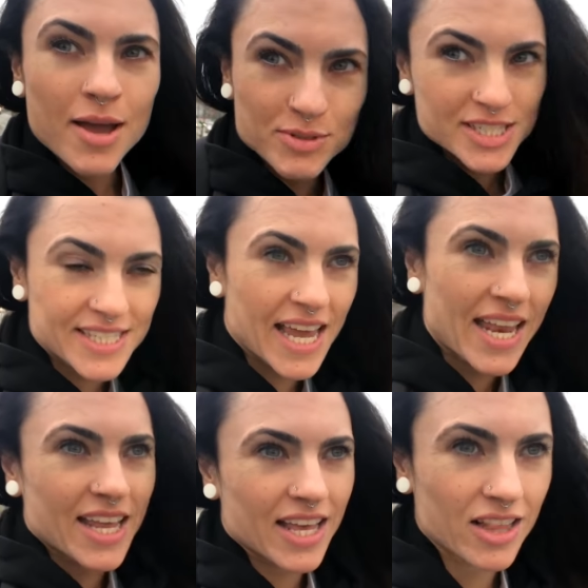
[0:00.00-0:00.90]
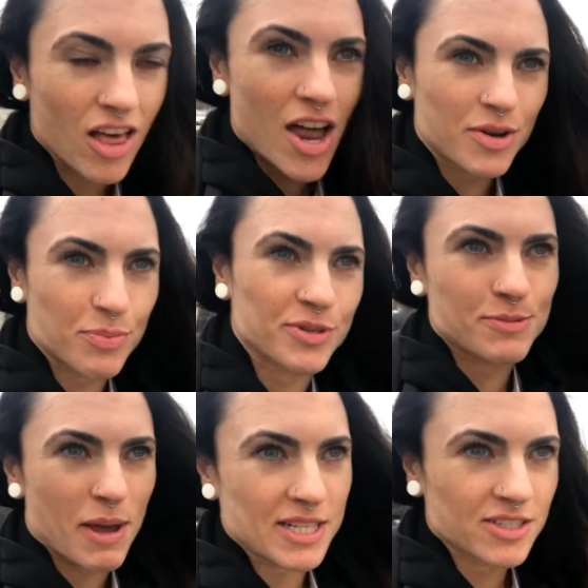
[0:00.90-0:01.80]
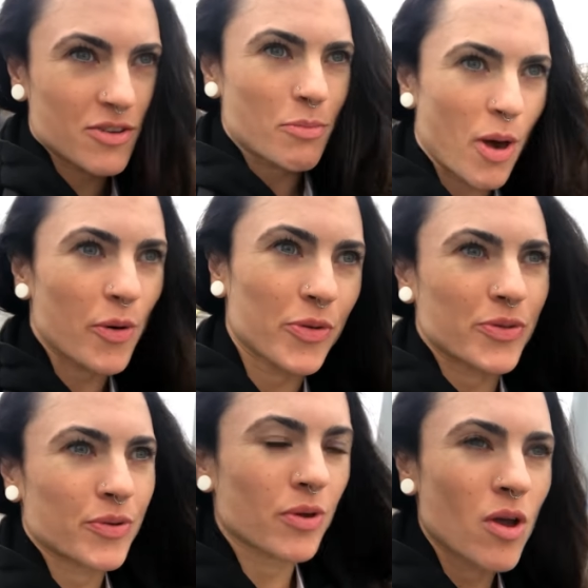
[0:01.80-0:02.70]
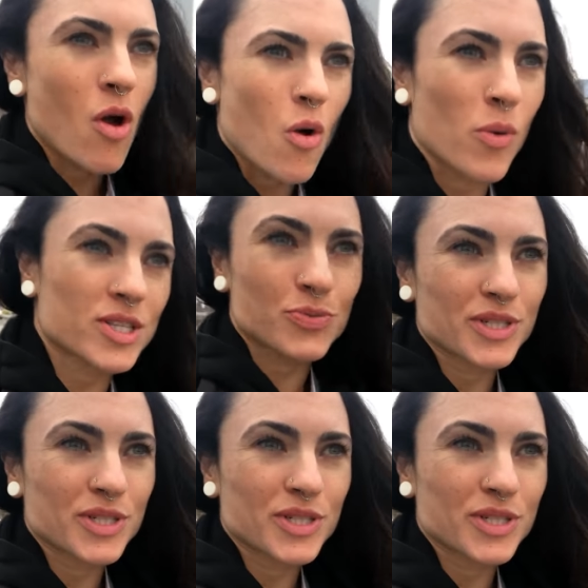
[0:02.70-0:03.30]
I'm just gaining a lot of perspective about what's